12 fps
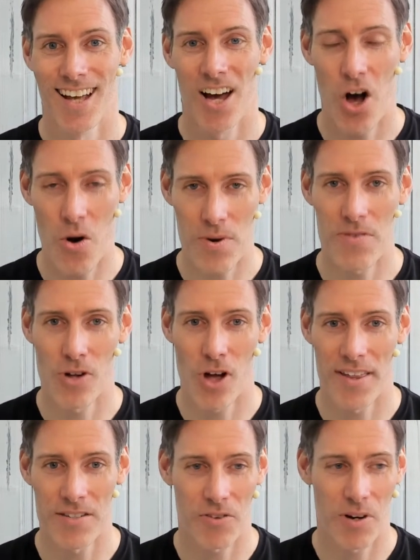hope you've
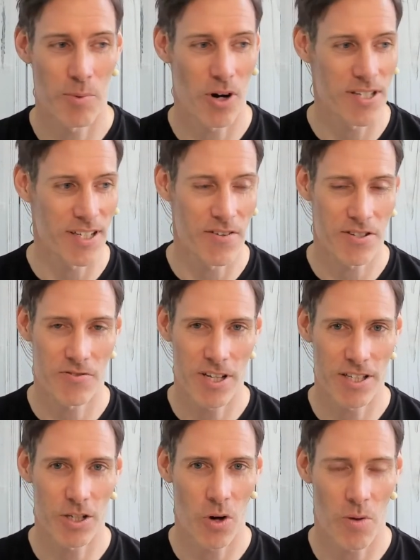liked this three-part series. I really
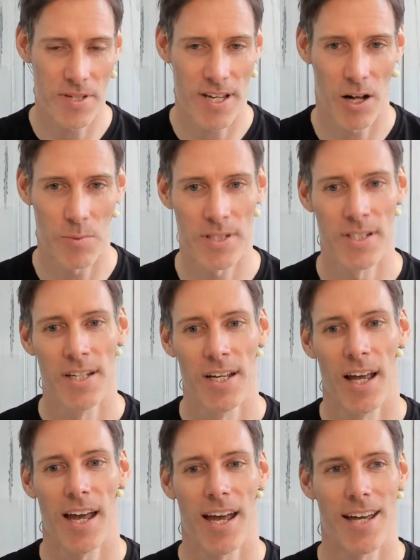do hope it's helped.
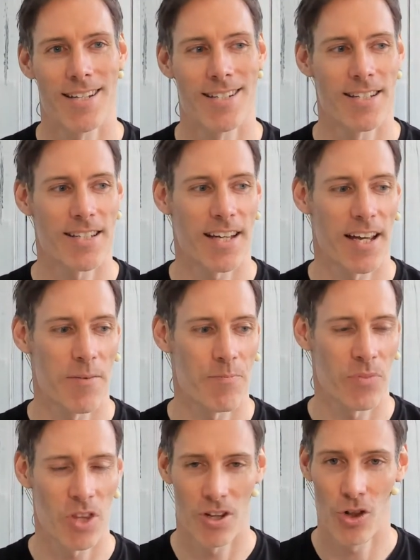And
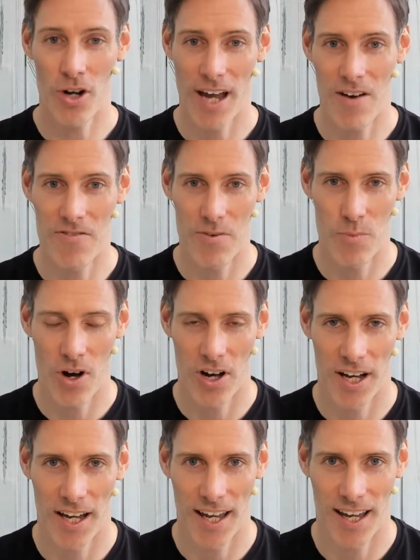look out for
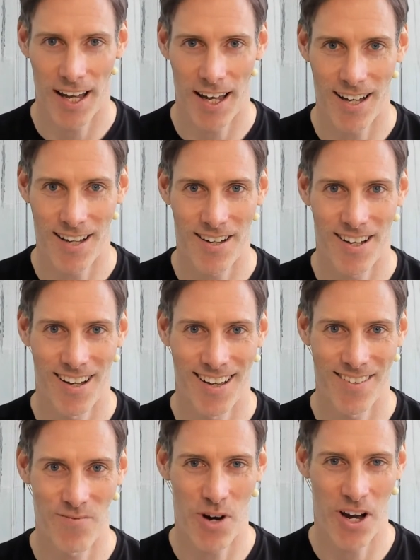
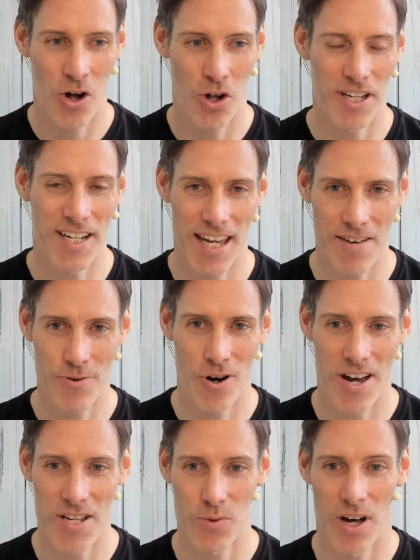my holiday gift
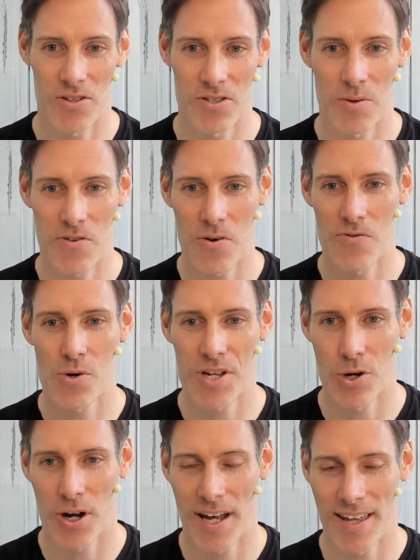guide as well. Some of you have already
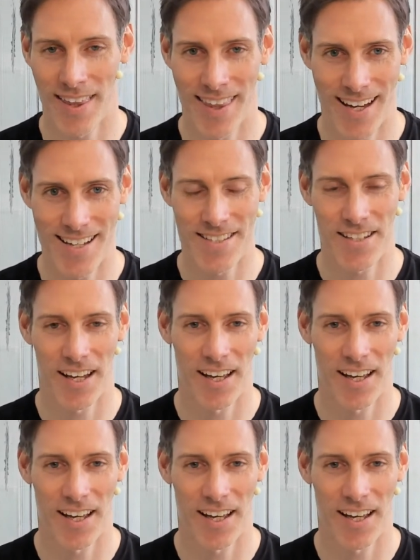got it, and that is